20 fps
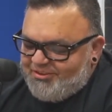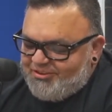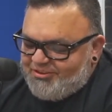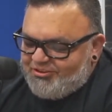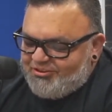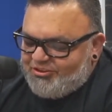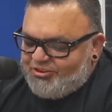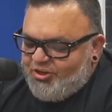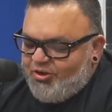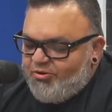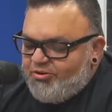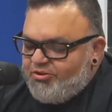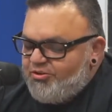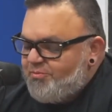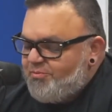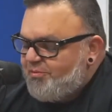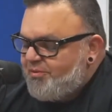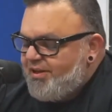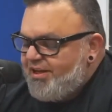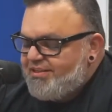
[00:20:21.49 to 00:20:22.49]
So you
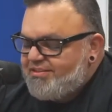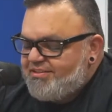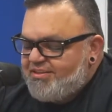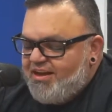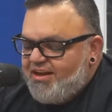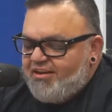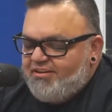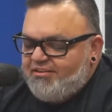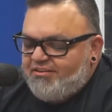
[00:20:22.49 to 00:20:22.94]
played soccer.